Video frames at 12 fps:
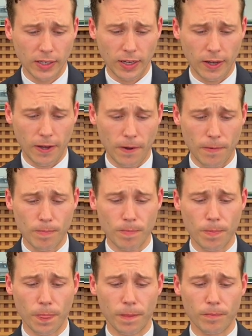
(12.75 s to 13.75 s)

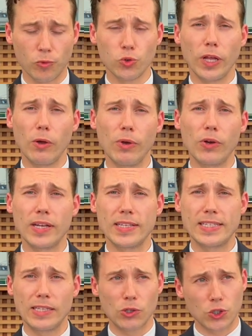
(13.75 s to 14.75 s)
Um, today we're gonna
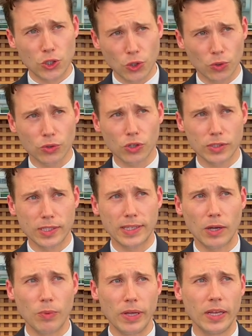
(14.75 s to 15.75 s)
see the second cocktail
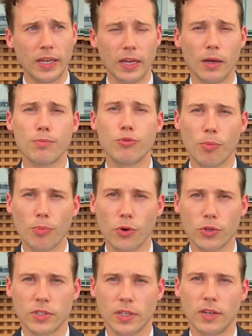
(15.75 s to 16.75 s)
that we
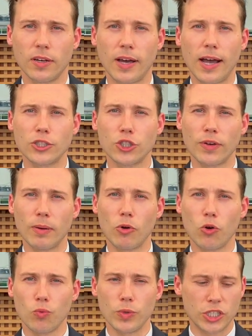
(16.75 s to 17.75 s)
propose uh, at Cheval
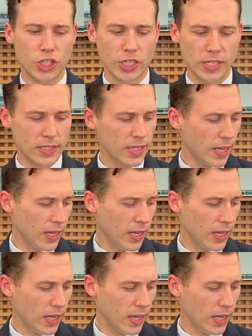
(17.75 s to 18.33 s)
Blanc which is